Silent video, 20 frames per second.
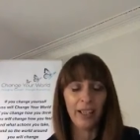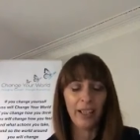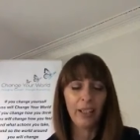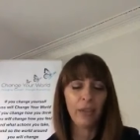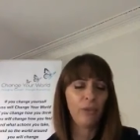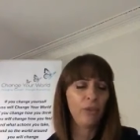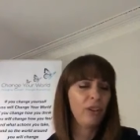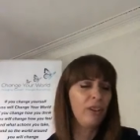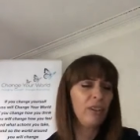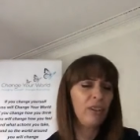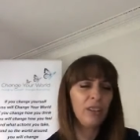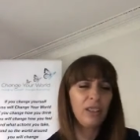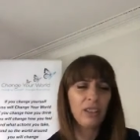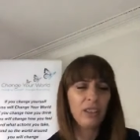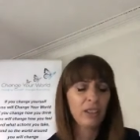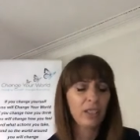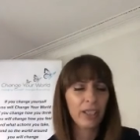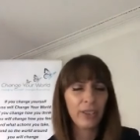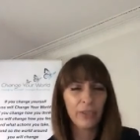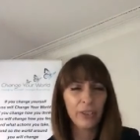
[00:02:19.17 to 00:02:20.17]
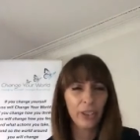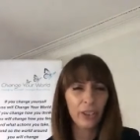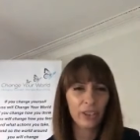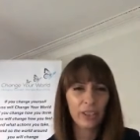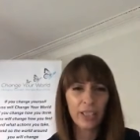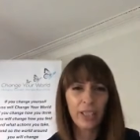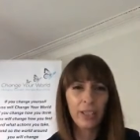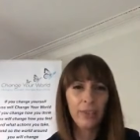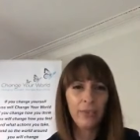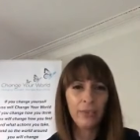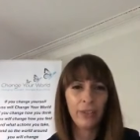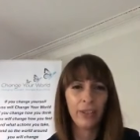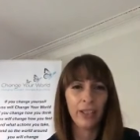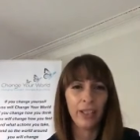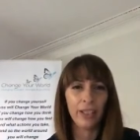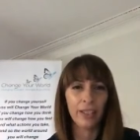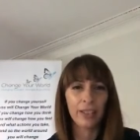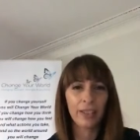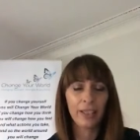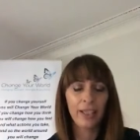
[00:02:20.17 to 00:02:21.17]
And I thought, oh God, I haven't got time for
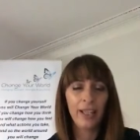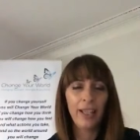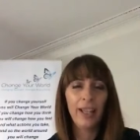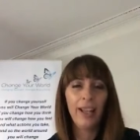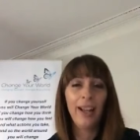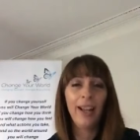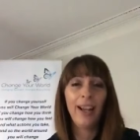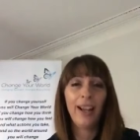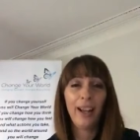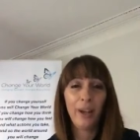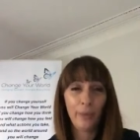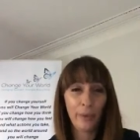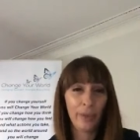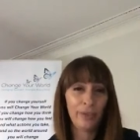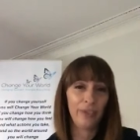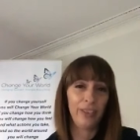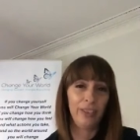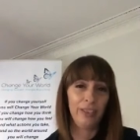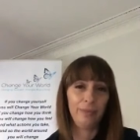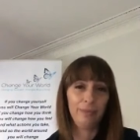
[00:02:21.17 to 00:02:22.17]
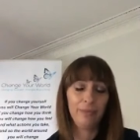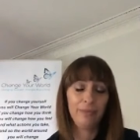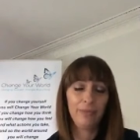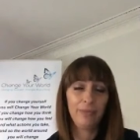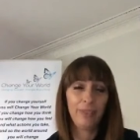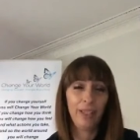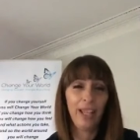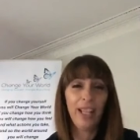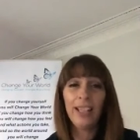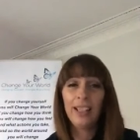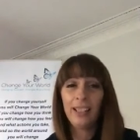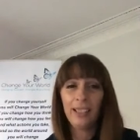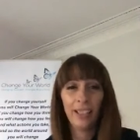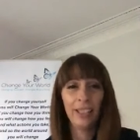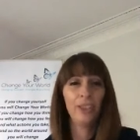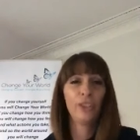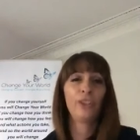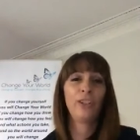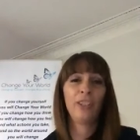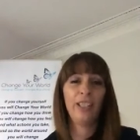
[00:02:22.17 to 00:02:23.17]
this. However, it
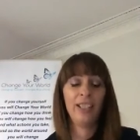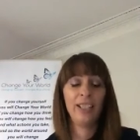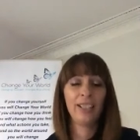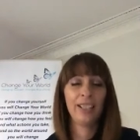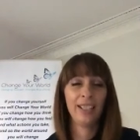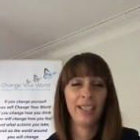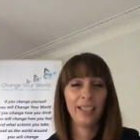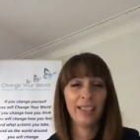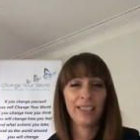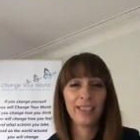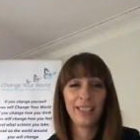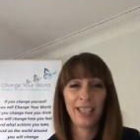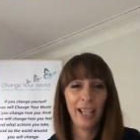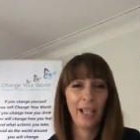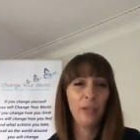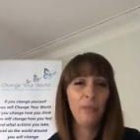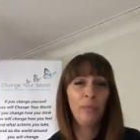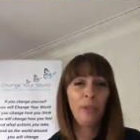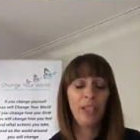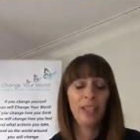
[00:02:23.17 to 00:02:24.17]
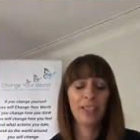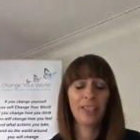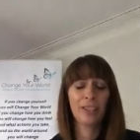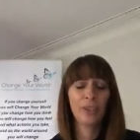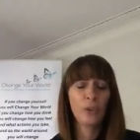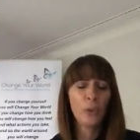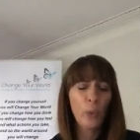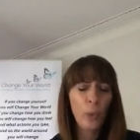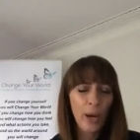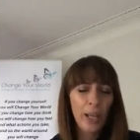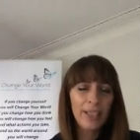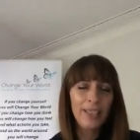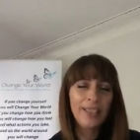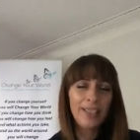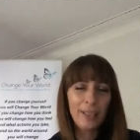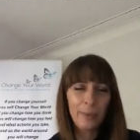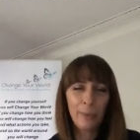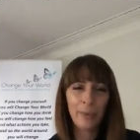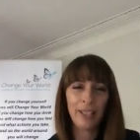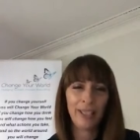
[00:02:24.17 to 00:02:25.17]
literally takes 10 minutes,
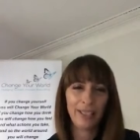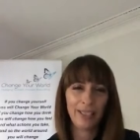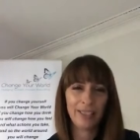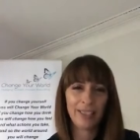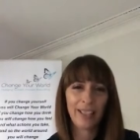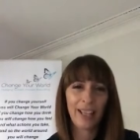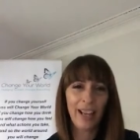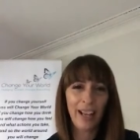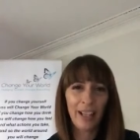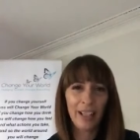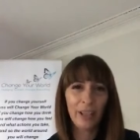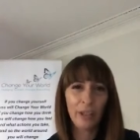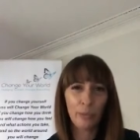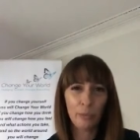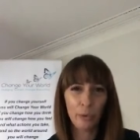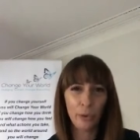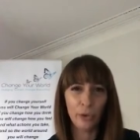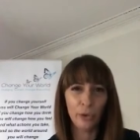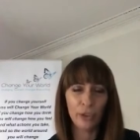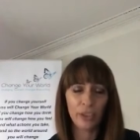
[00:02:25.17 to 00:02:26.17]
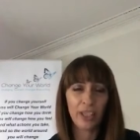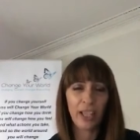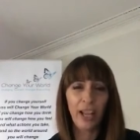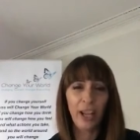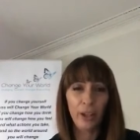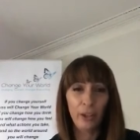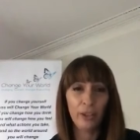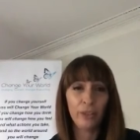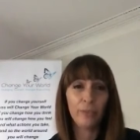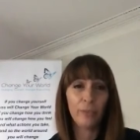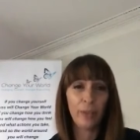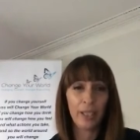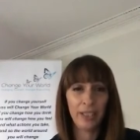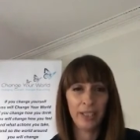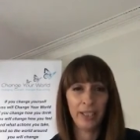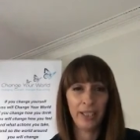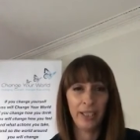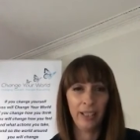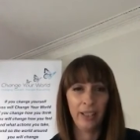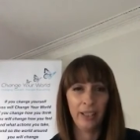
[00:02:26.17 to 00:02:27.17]
20 minutes at the most out of my
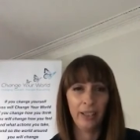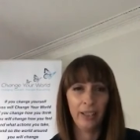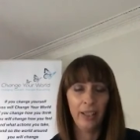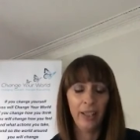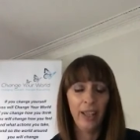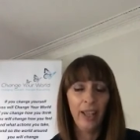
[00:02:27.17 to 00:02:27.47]
day.